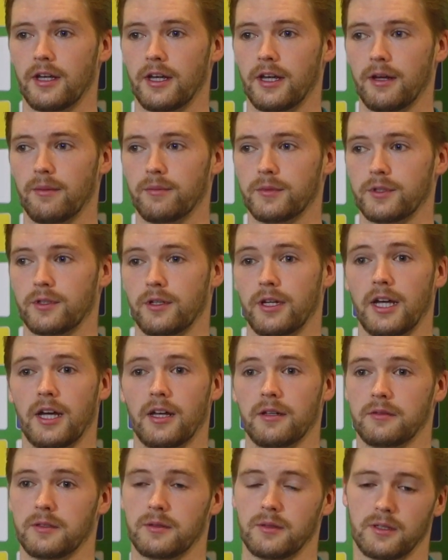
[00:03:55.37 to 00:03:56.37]
Um, so
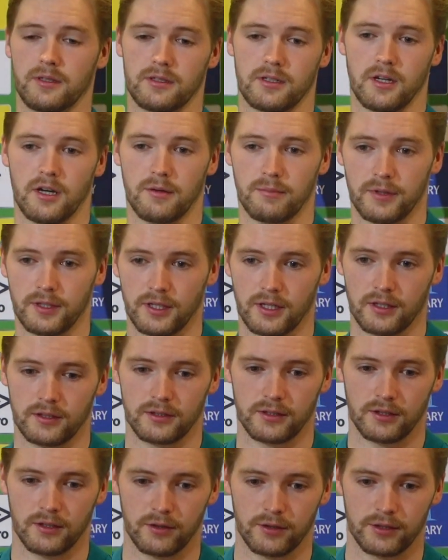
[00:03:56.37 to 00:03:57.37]
yeah, it's, it's taught me that
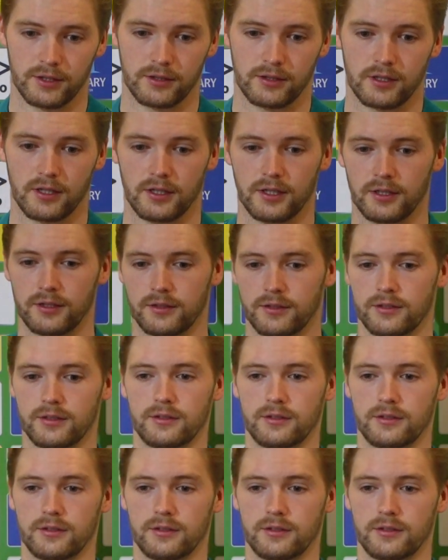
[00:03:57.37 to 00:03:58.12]
you know kind of